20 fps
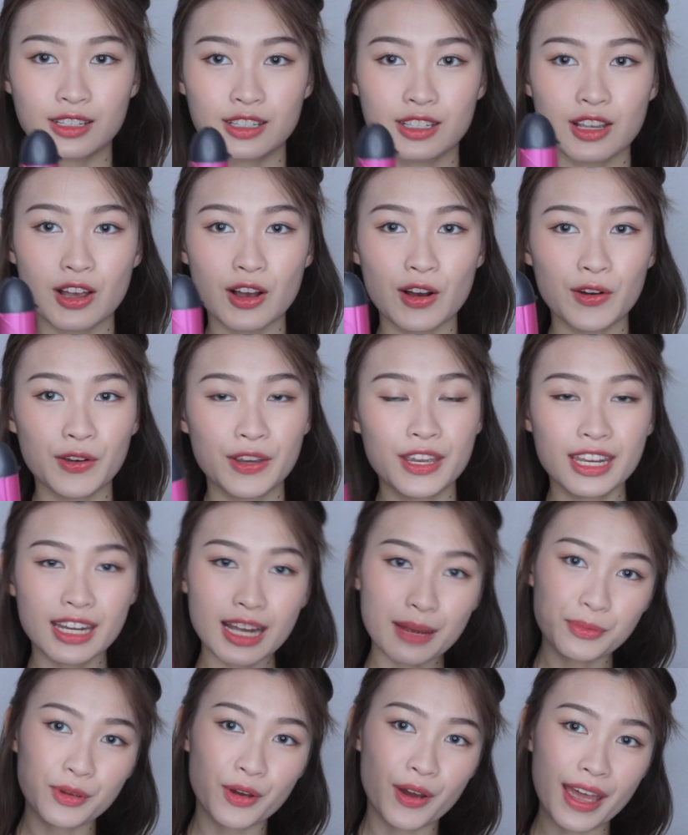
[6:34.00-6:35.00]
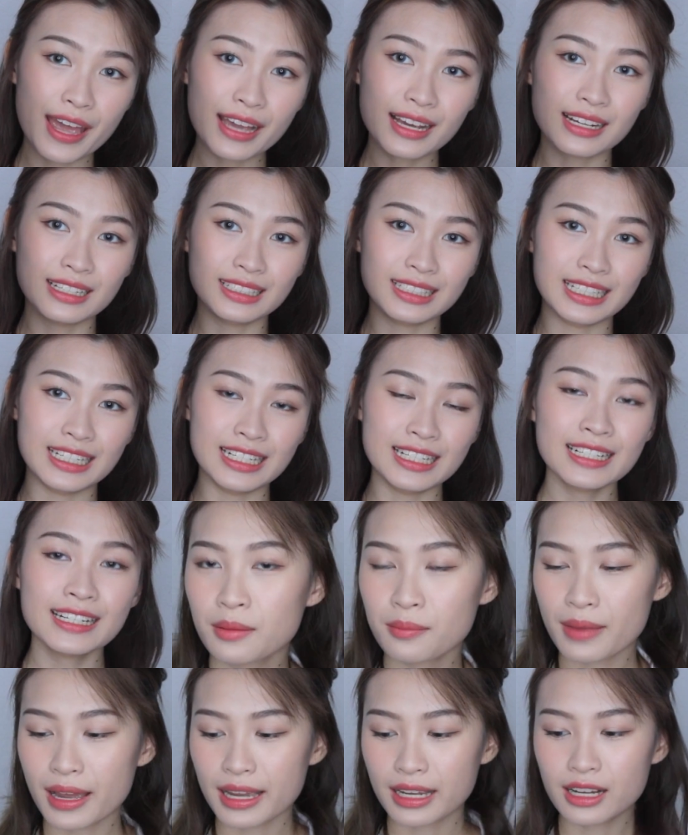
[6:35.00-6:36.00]
so heat up your hair curler.
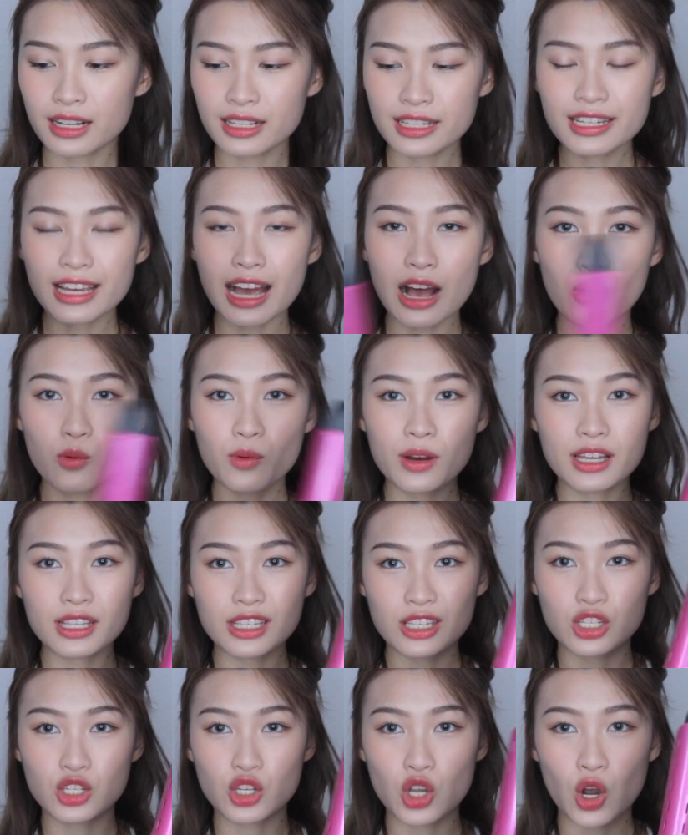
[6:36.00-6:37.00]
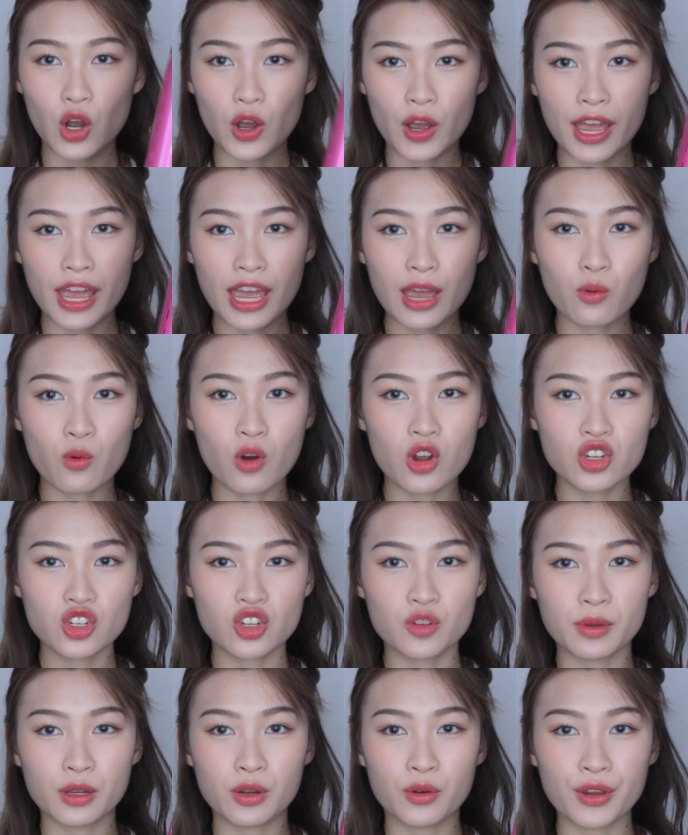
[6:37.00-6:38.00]
By curling outwards, your hair wand
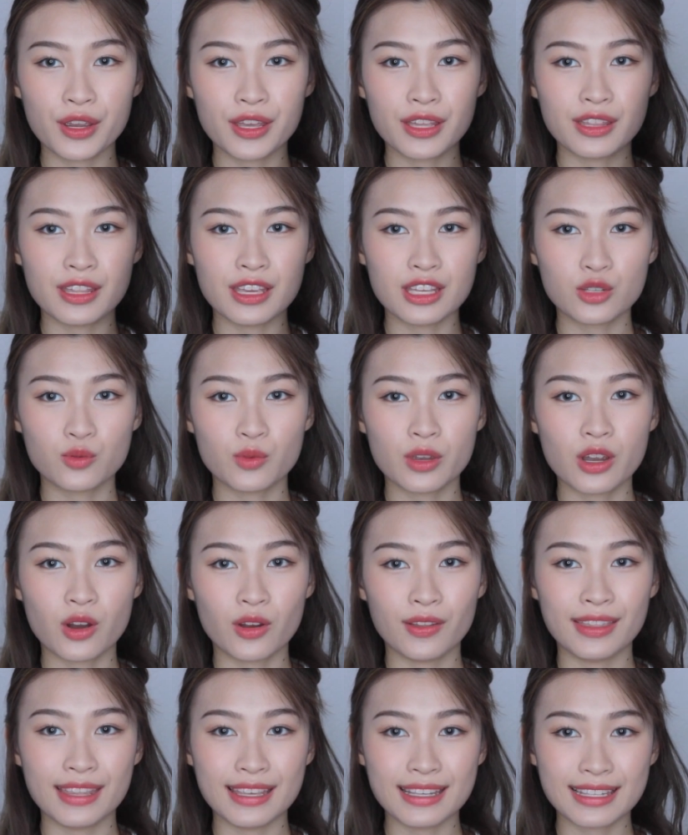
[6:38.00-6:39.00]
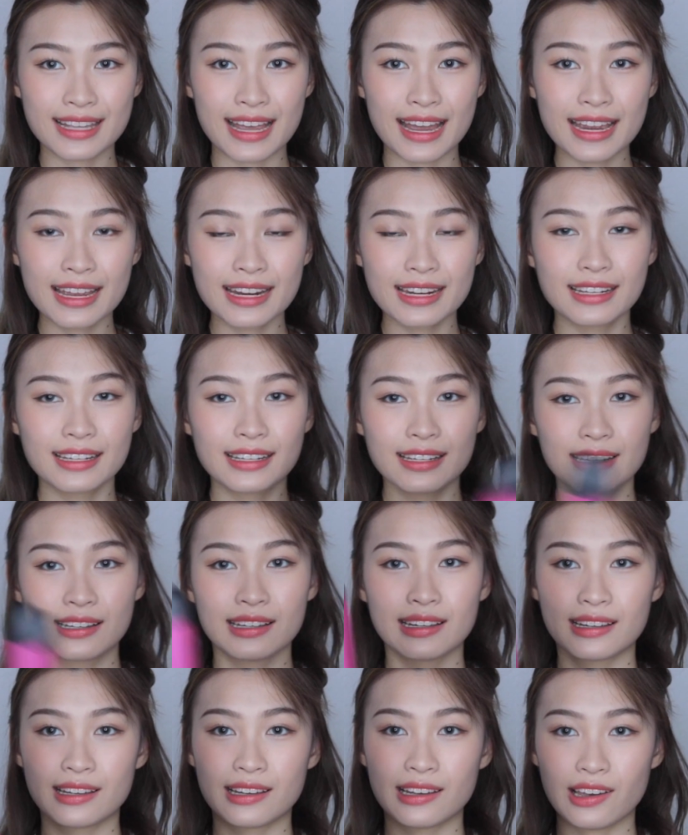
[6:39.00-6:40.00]
should be going this way on this side
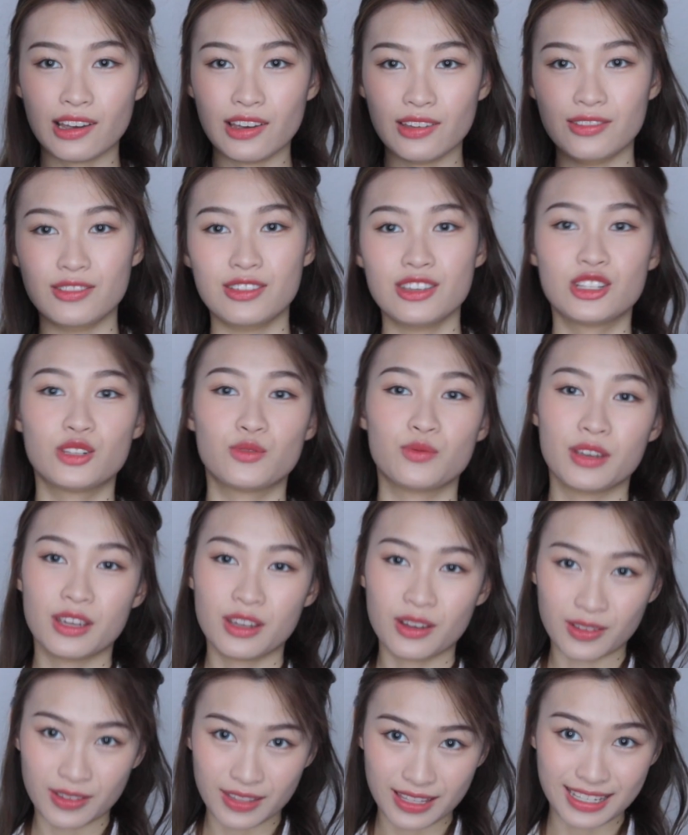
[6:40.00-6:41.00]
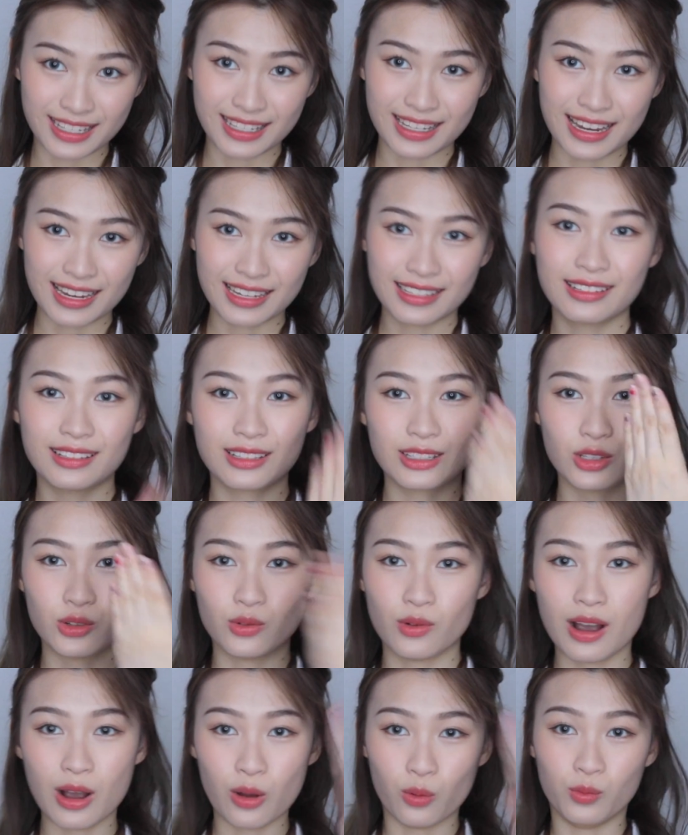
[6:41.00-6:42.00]
and this way on this side, so
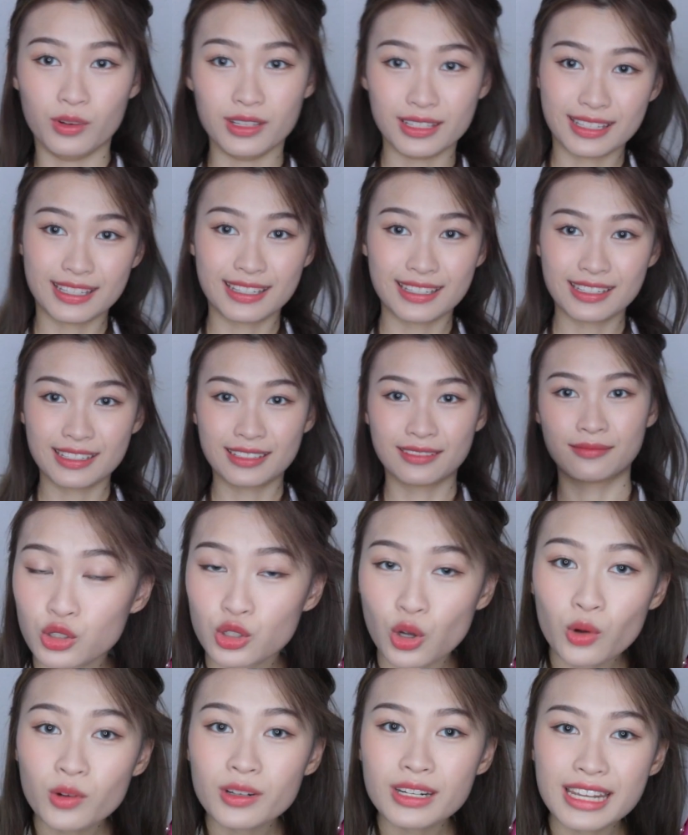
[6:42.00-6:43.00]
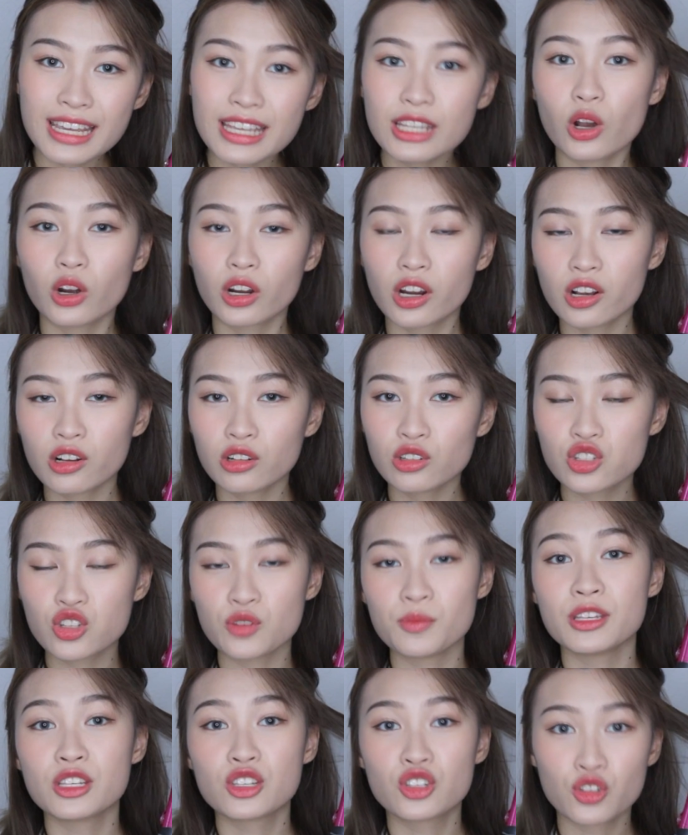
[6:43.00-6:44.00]
outwards. Don't need your curls
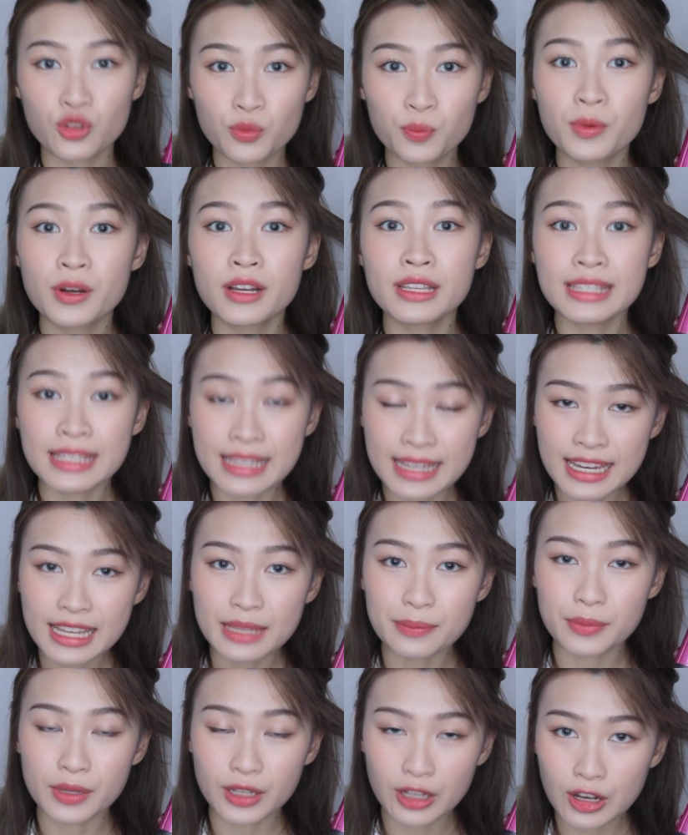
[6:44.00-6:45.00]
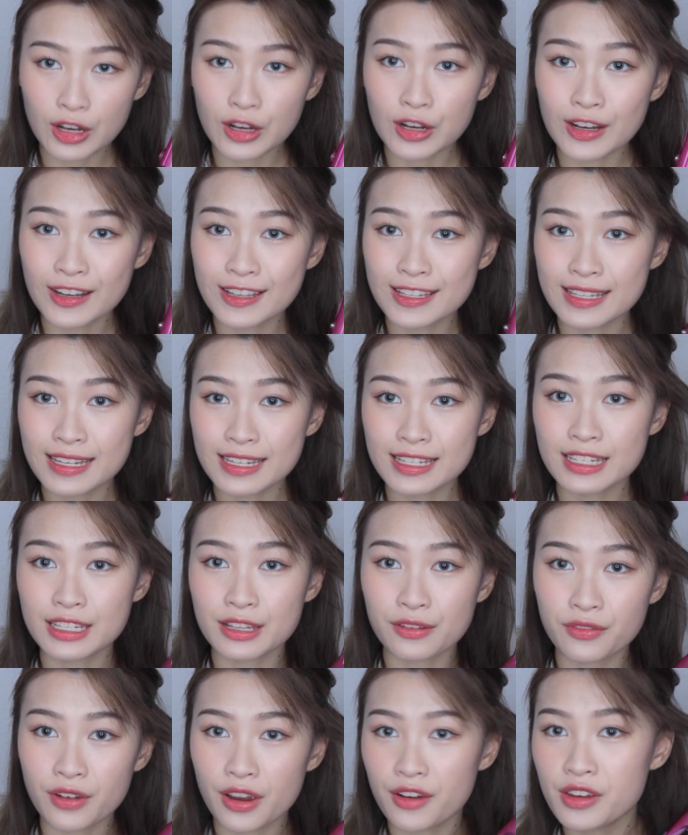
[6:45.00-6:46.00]
to be super neat because this is
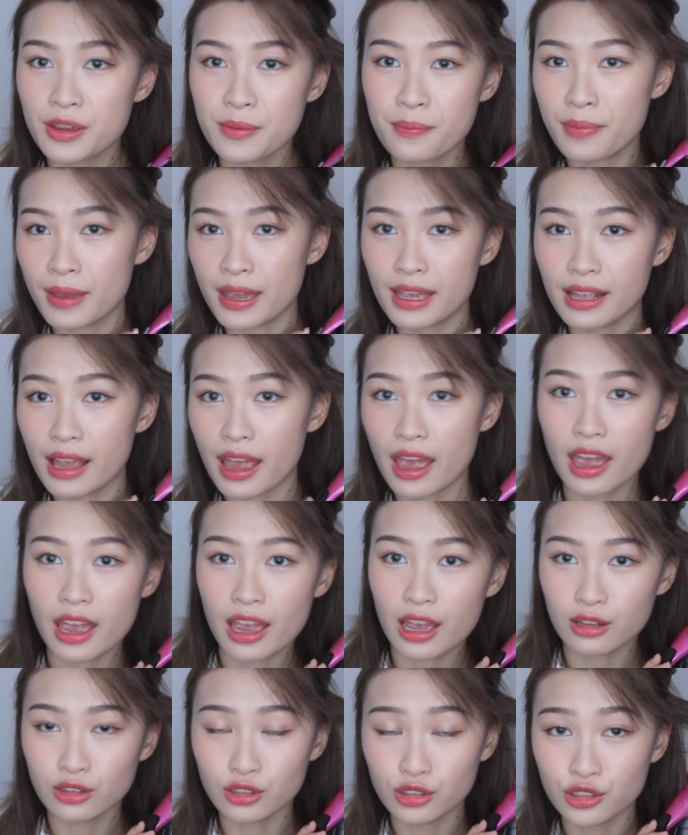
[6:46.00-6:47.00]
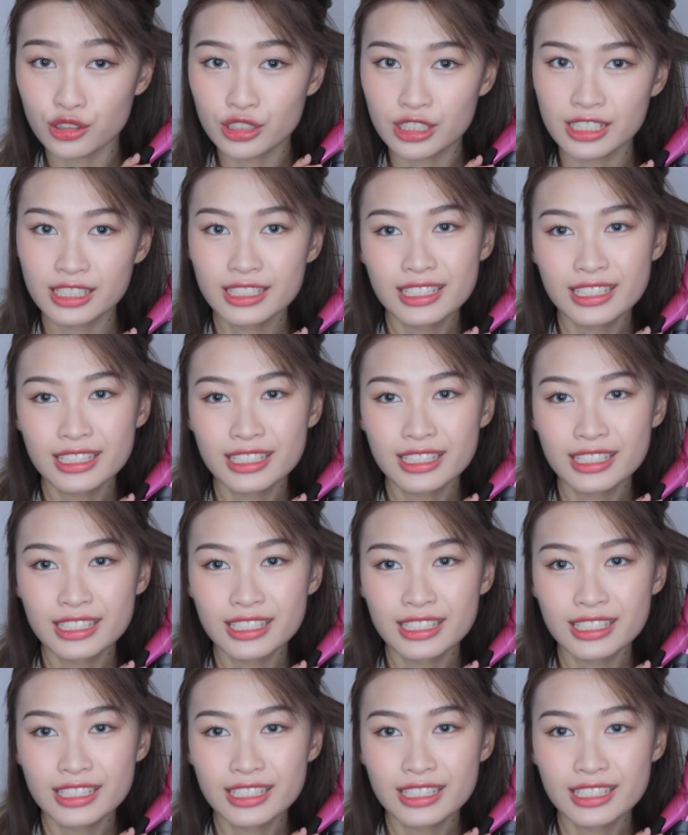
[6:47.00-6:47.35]
a very bad hair look